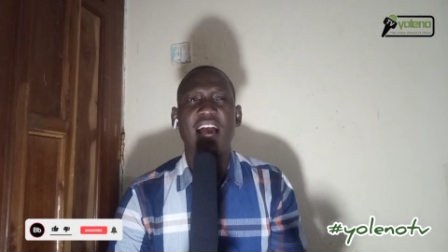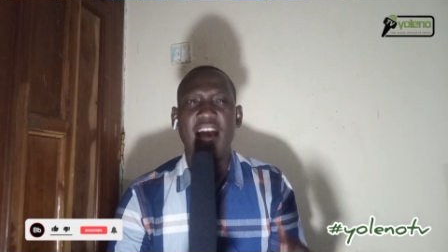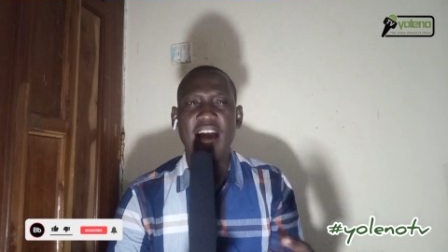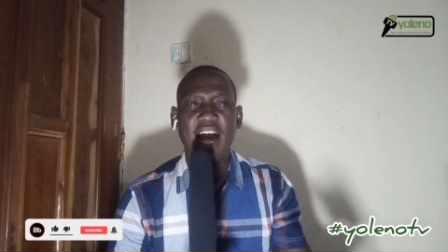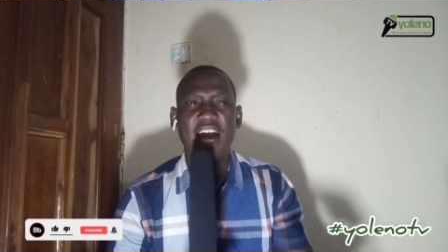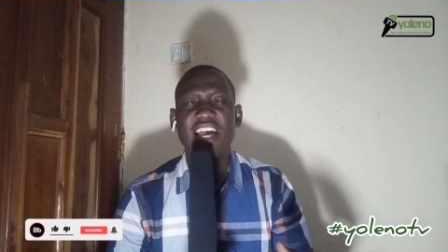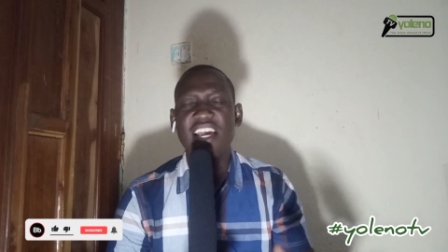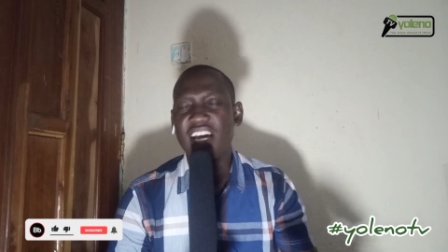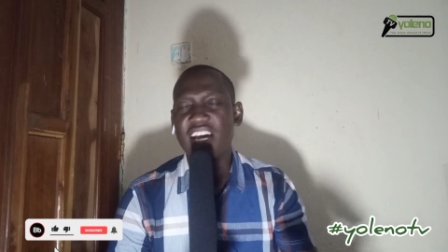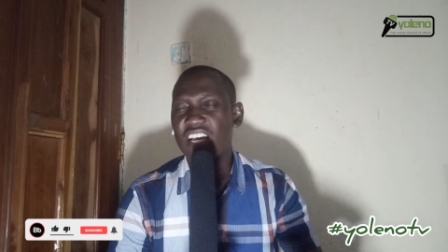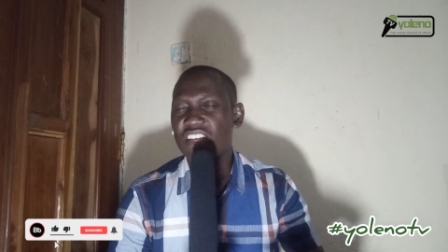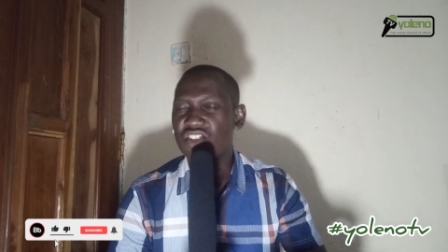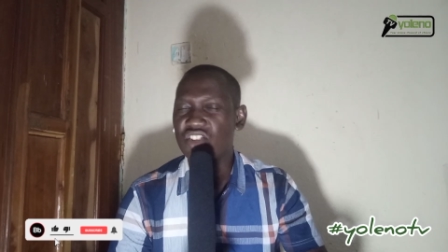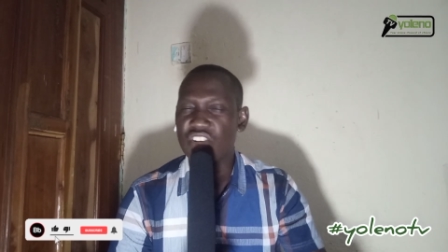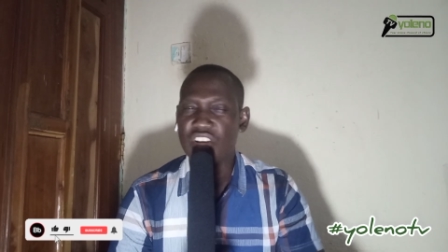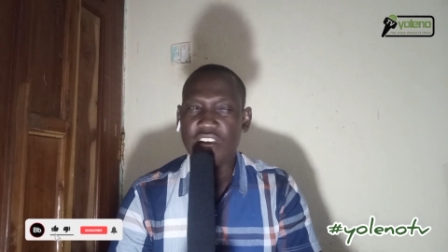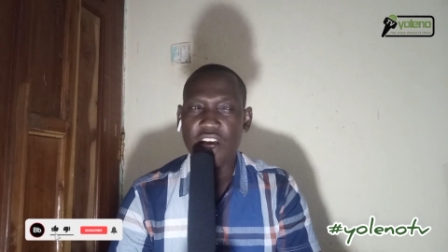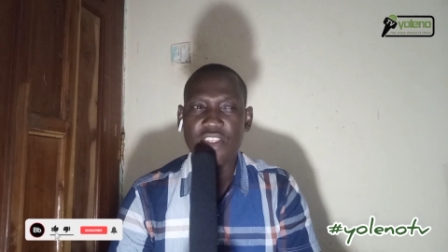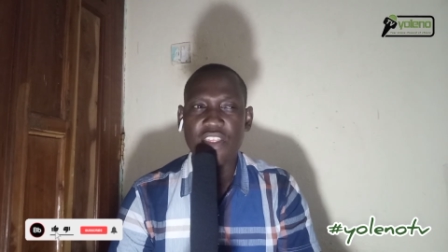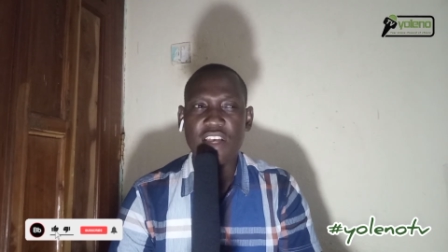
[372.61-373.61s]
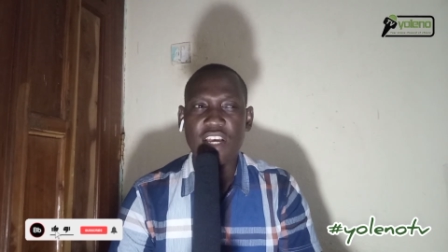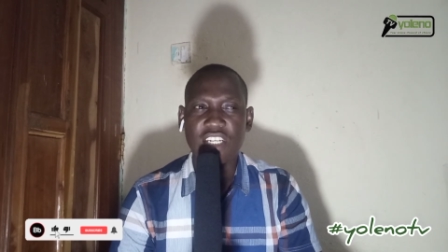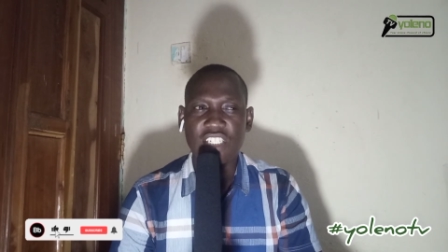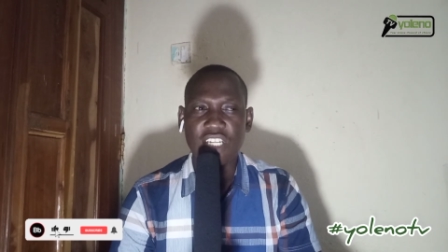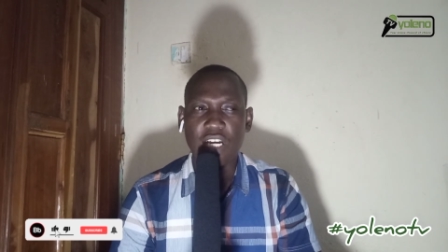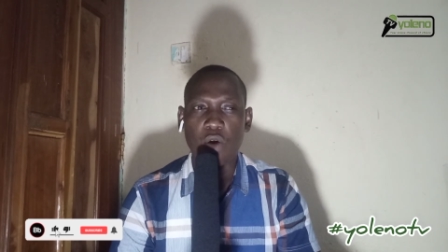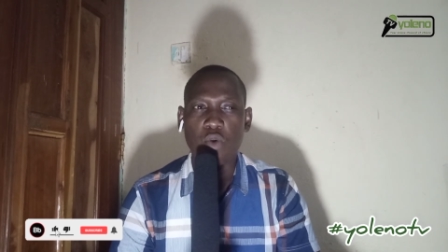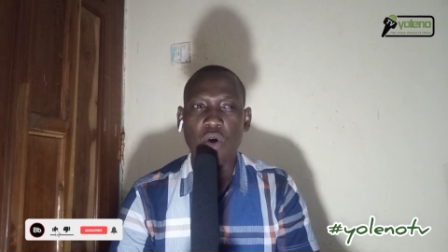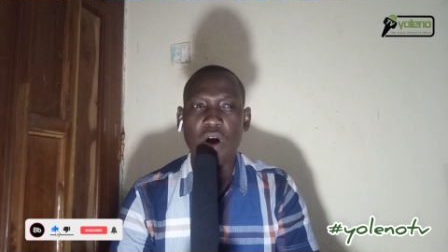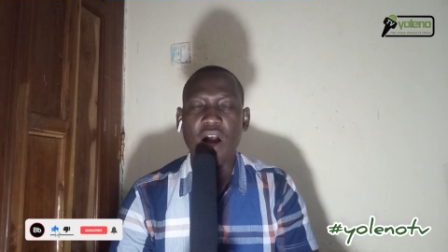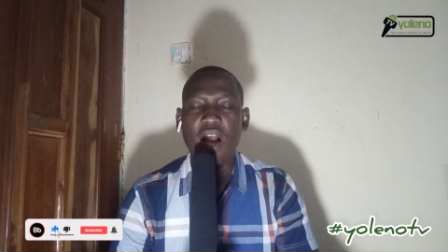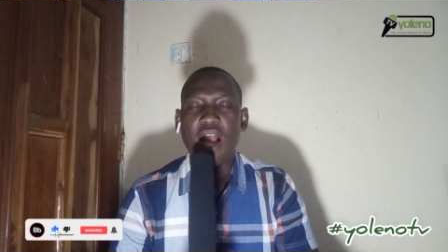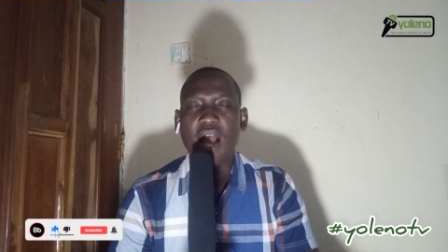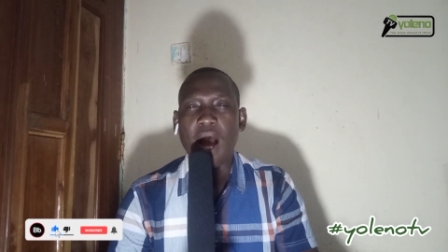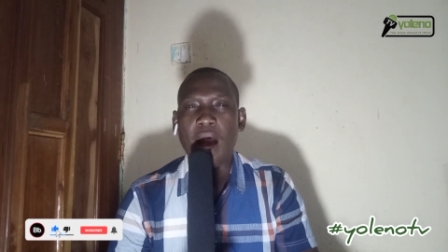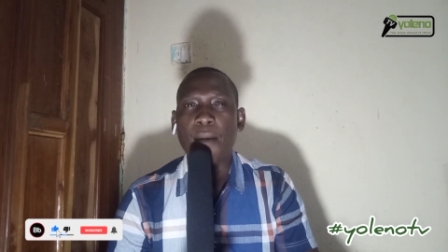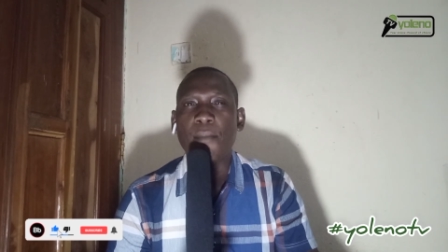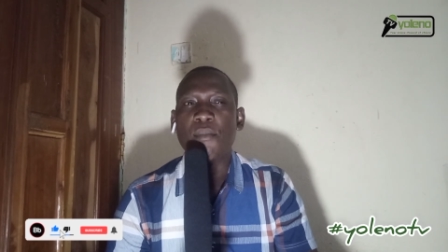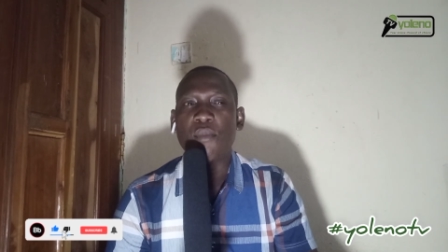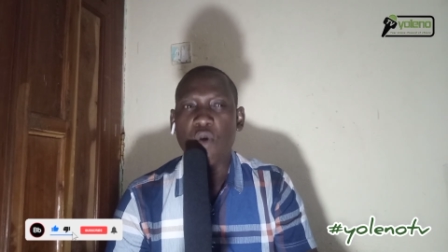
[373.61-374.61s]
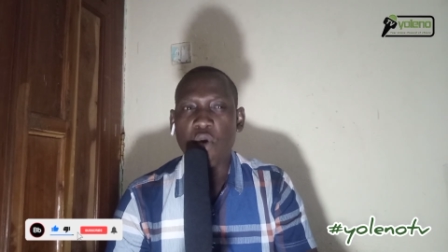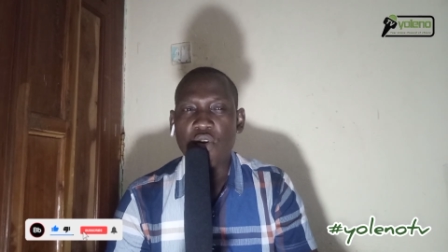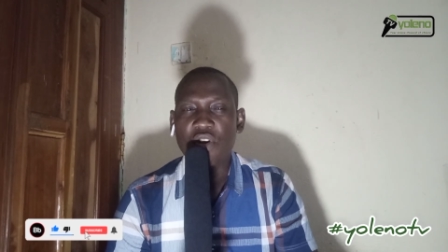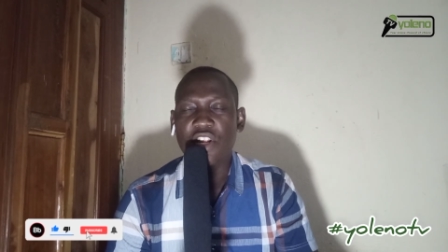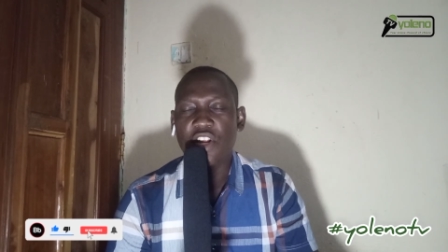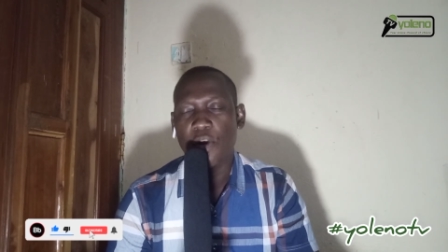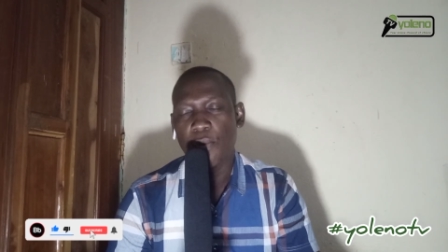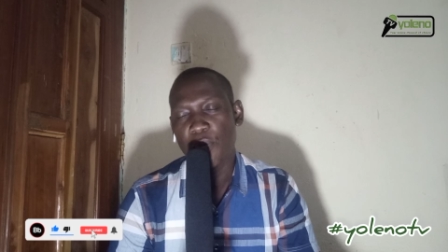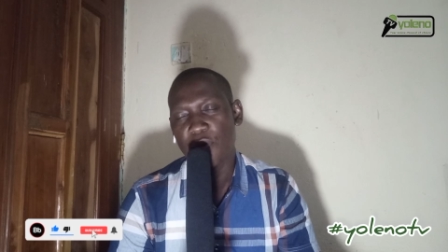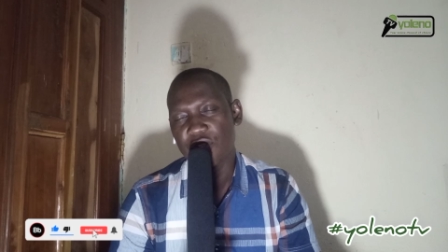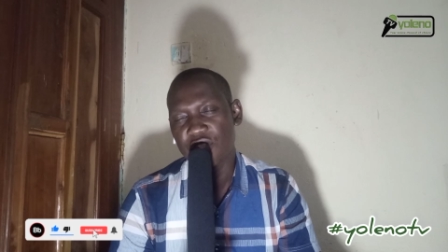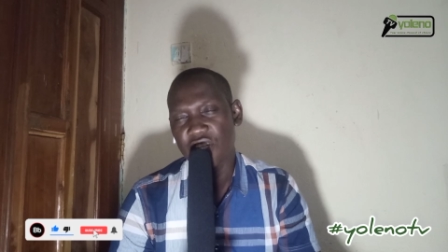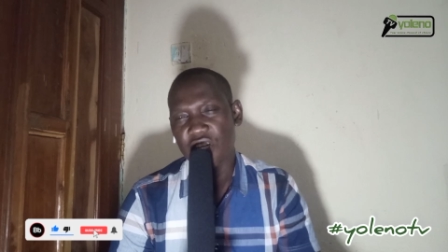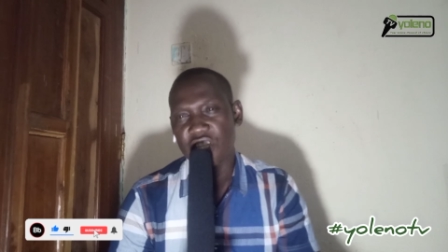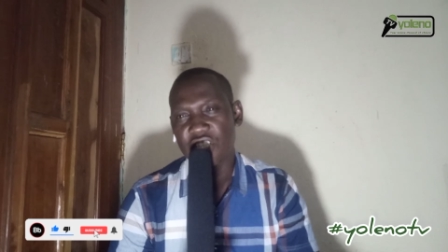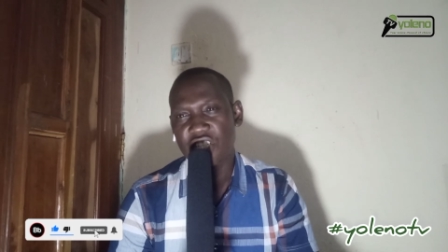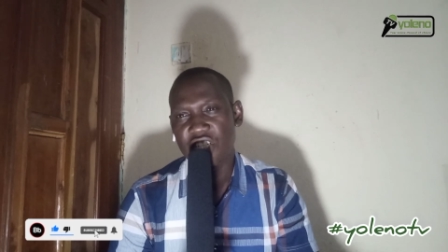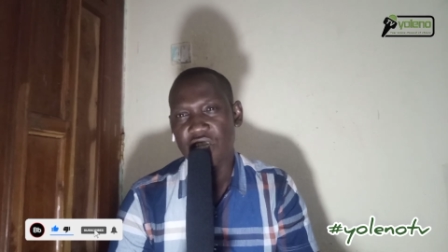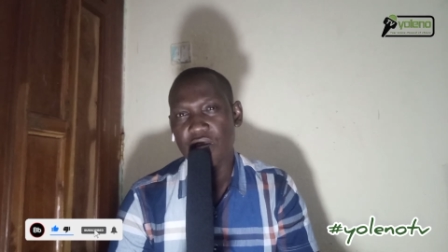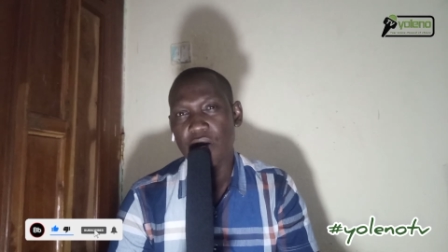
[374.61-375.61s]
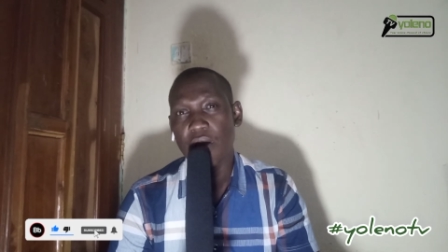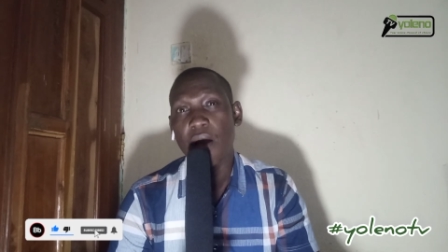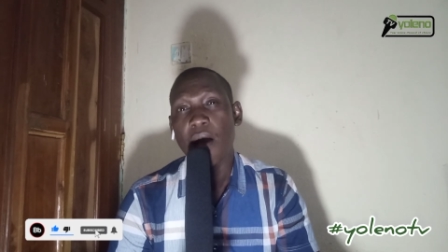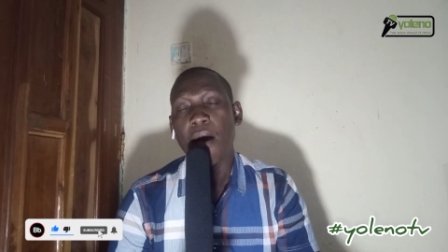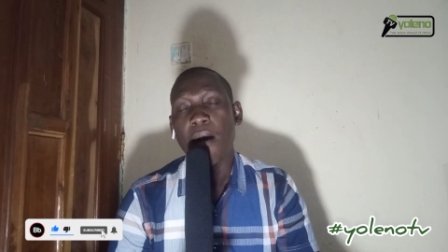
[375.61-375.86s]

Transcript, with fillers: i as rigathi gachagua am only representing